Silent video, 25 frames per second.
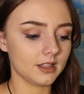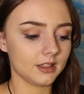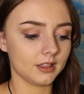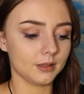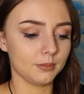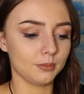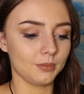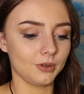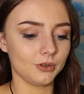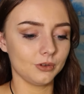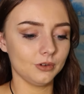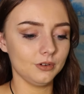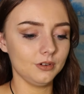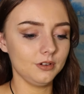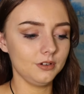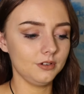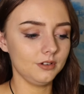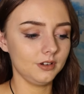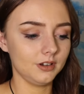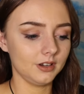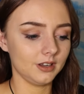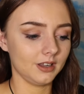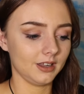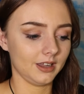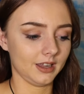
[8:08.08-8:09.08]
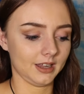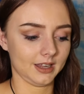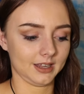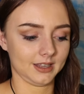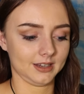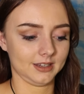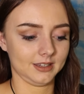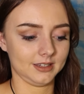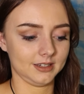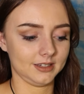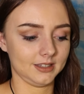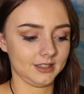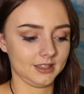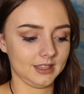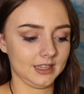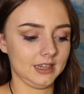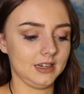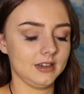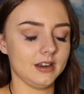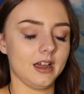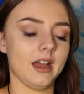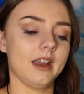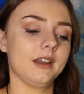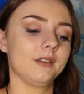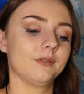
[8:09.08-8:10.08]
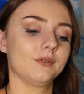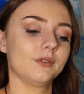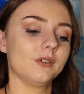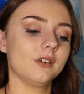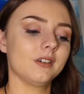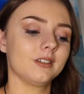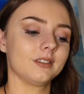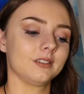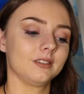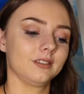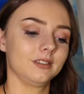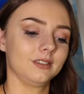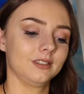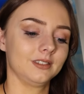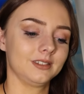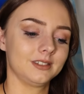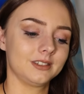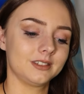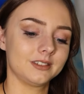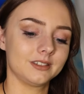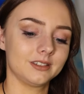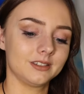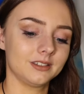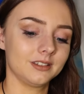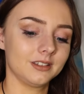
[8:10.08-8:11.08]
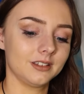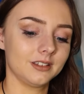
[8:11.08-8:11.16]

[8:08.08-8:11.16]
The Moon and the Nine of Wands.